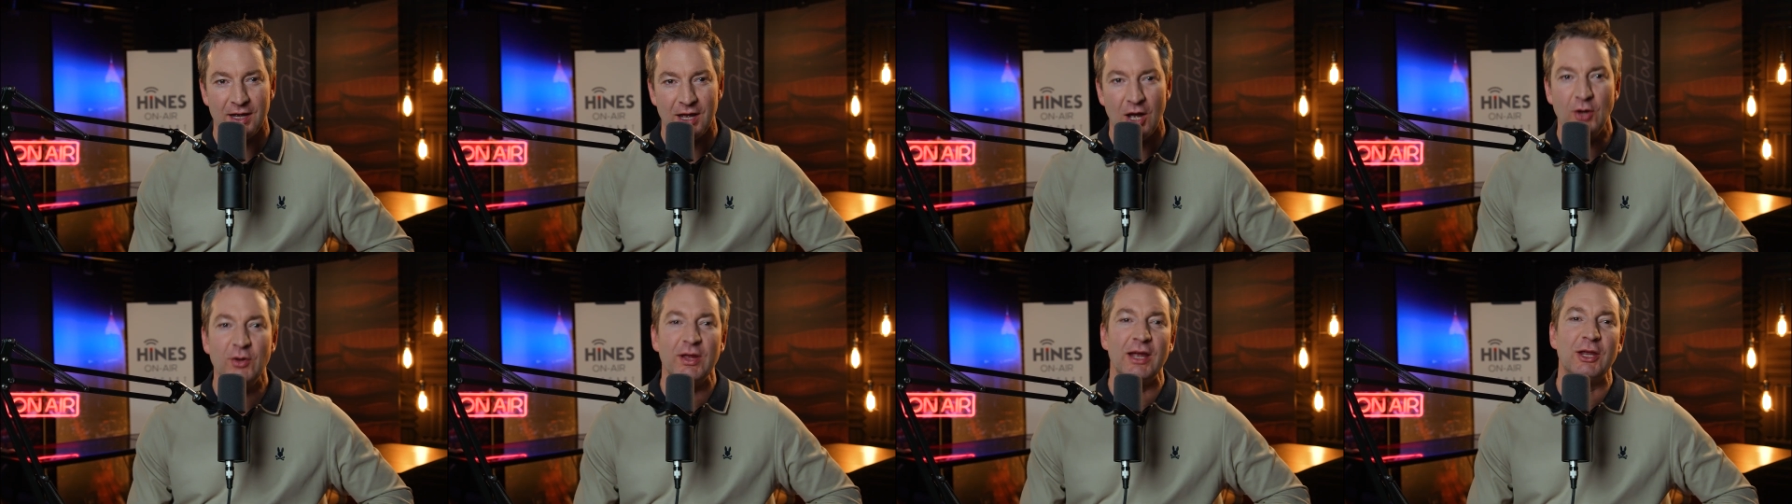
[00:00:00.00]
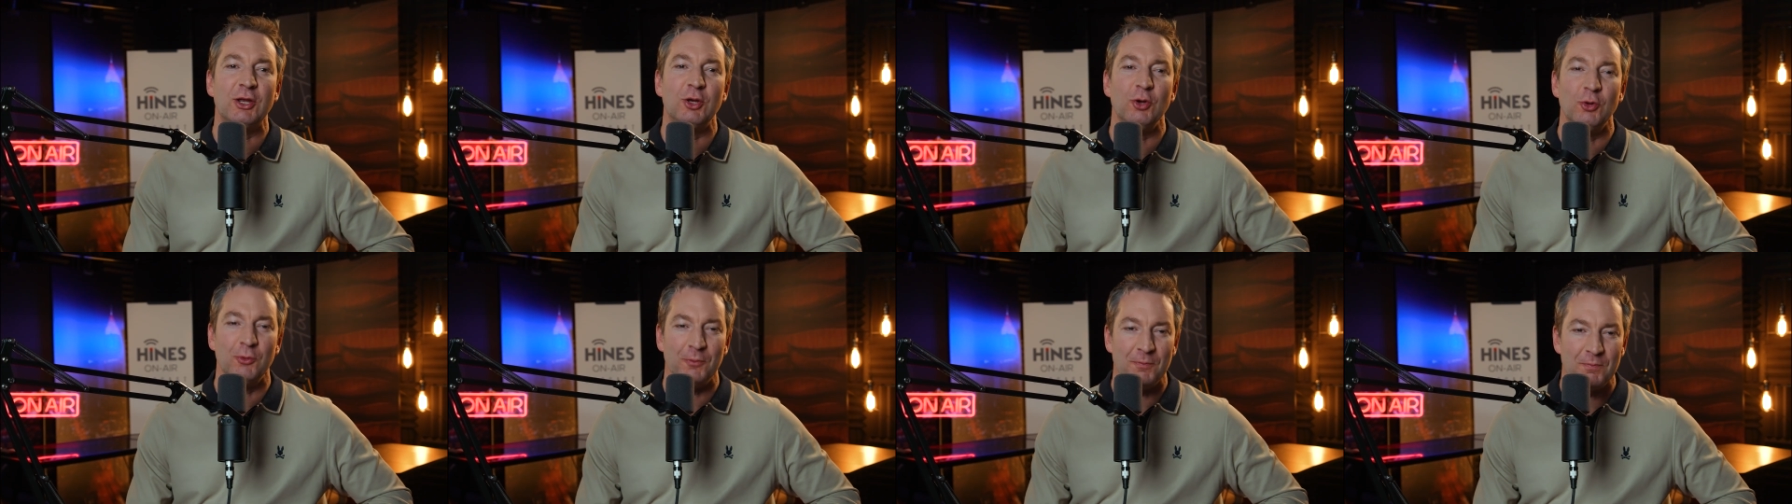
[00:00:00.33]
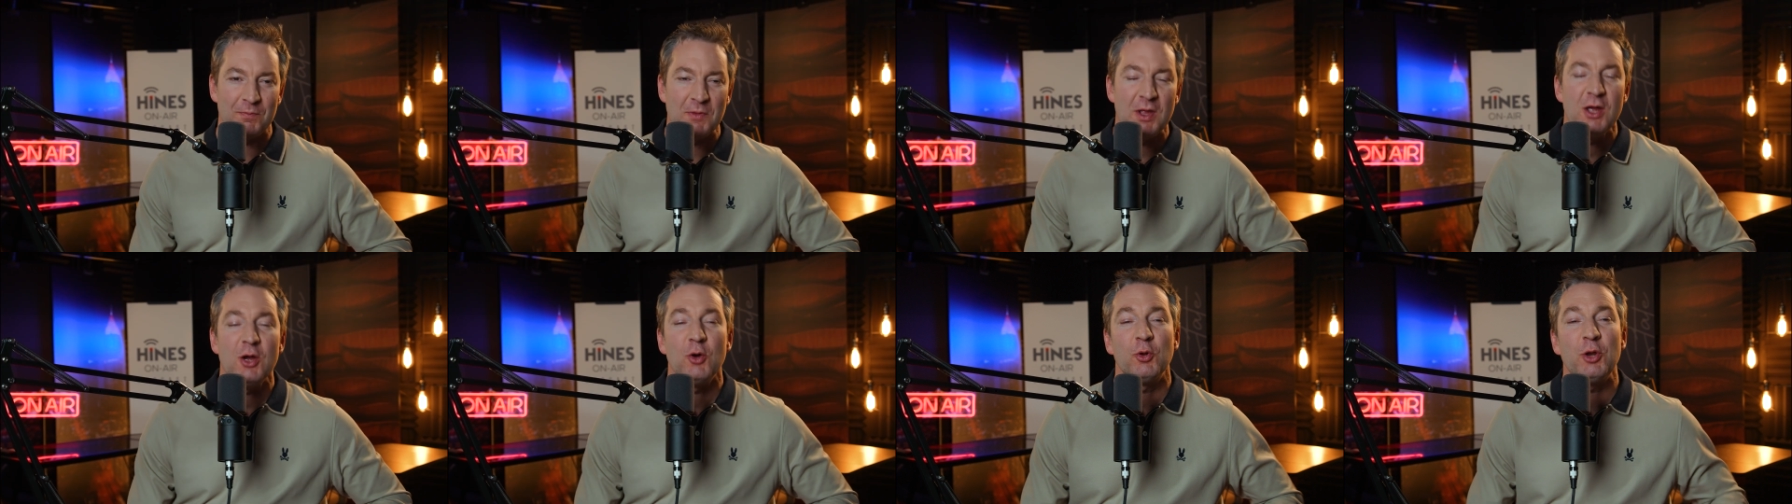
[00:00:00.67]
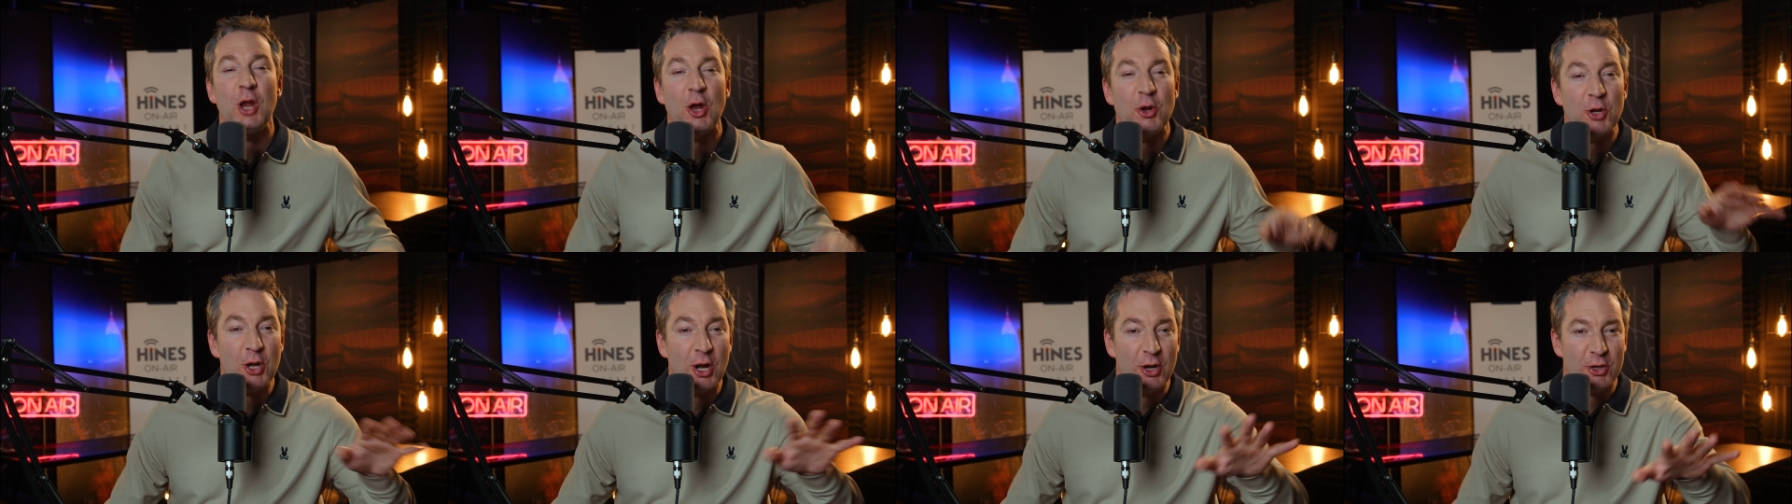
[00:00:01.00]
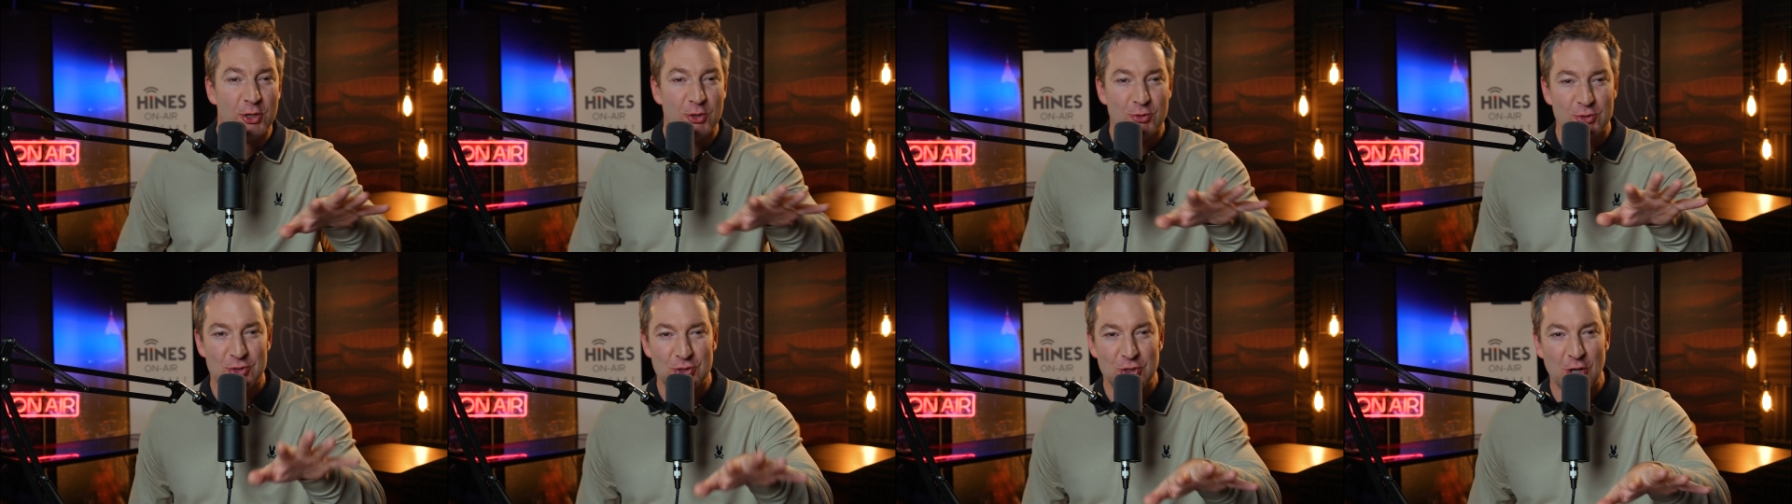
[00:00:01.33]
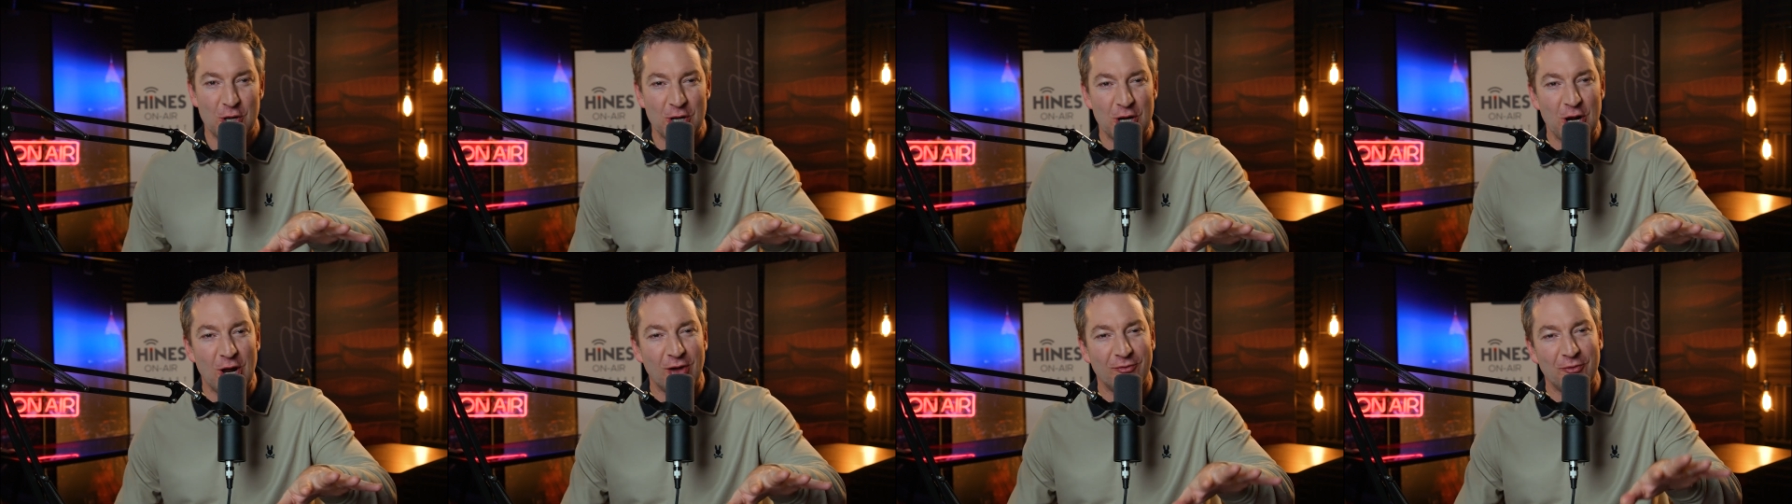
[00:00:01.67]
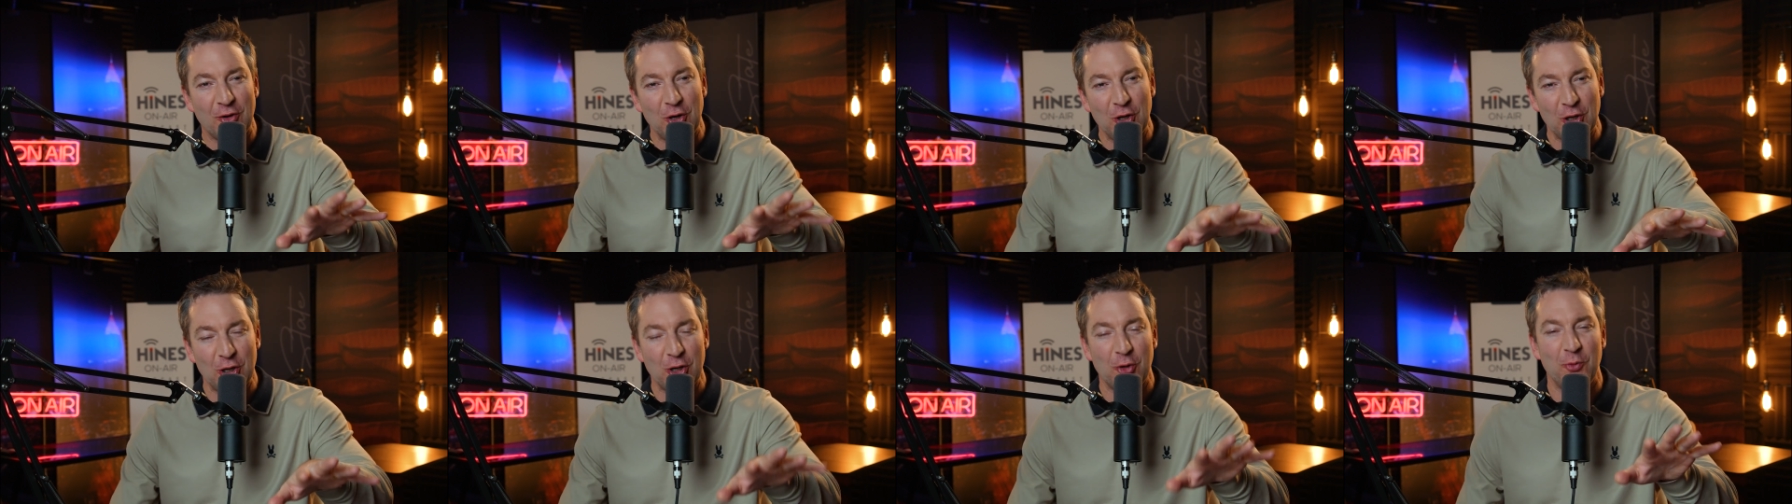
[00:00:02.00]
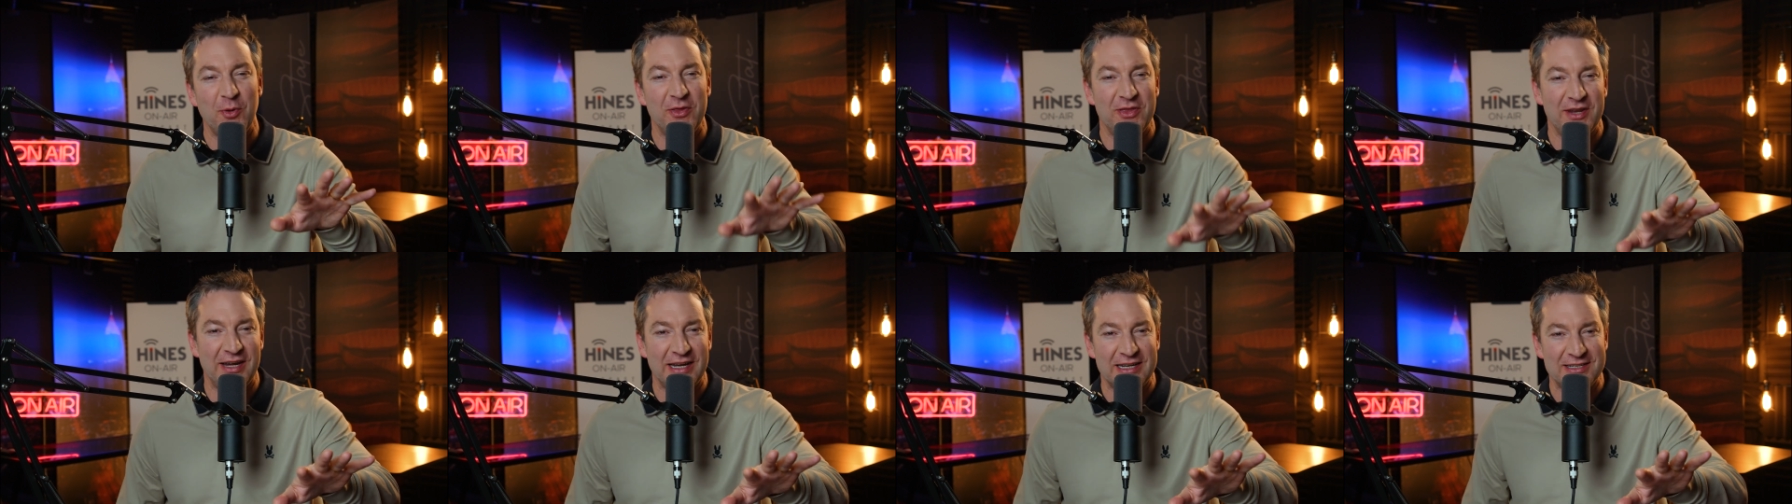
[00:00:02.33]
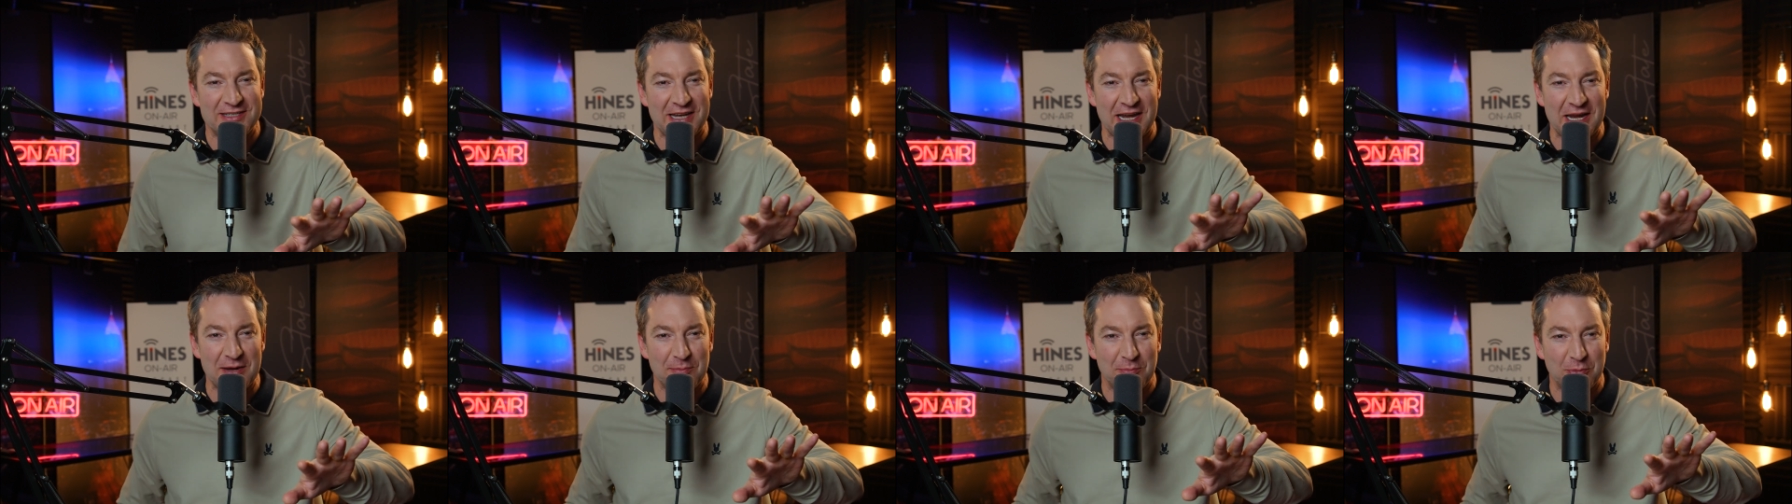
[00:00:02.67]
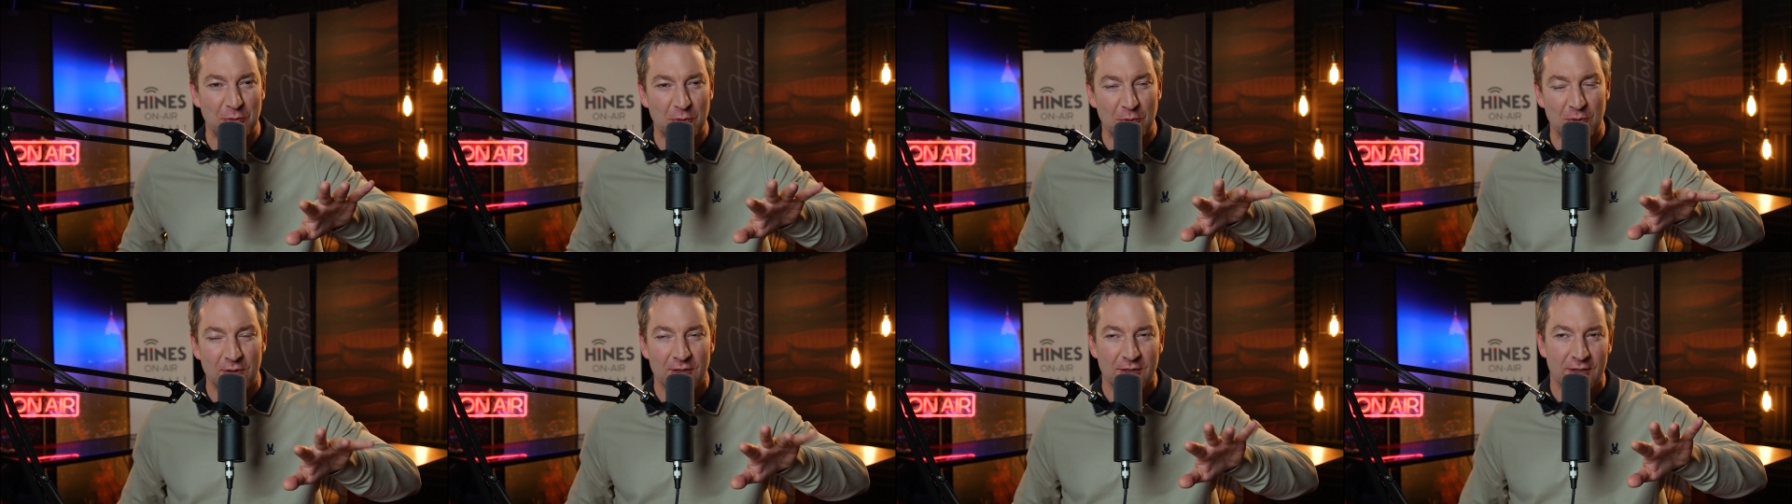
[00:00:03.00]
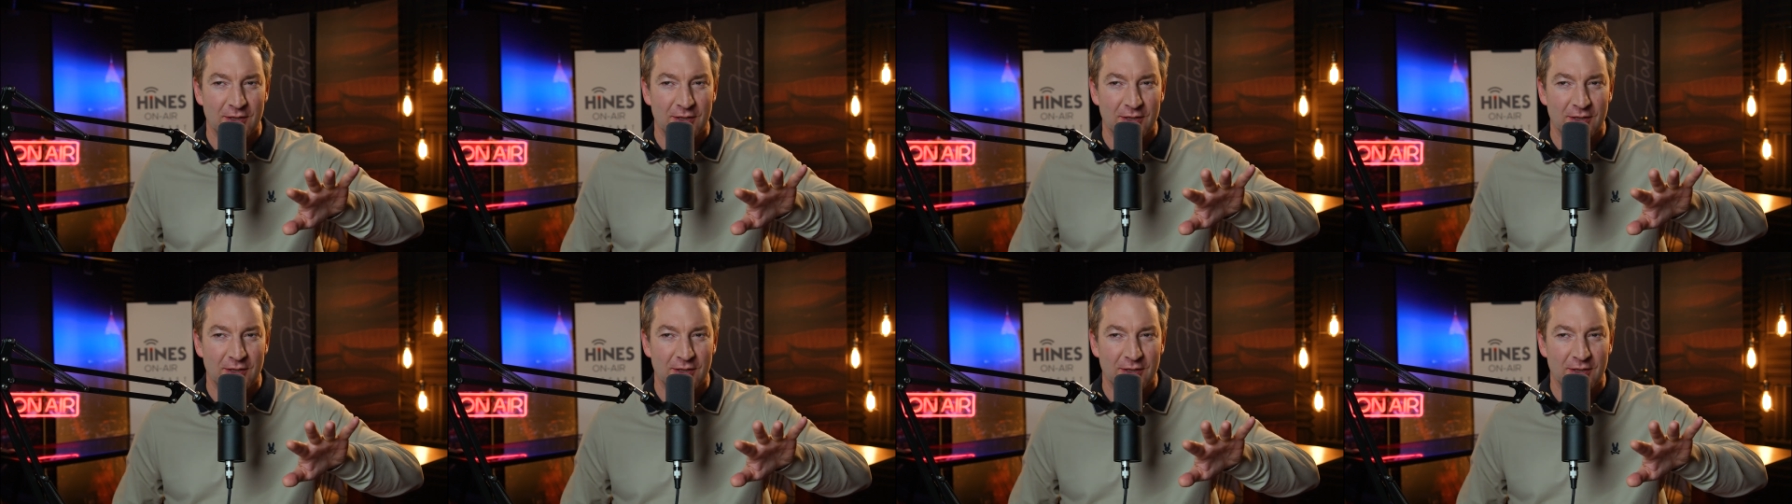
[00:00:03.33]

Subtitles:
Okay, cool. Now you started off earlier with an example.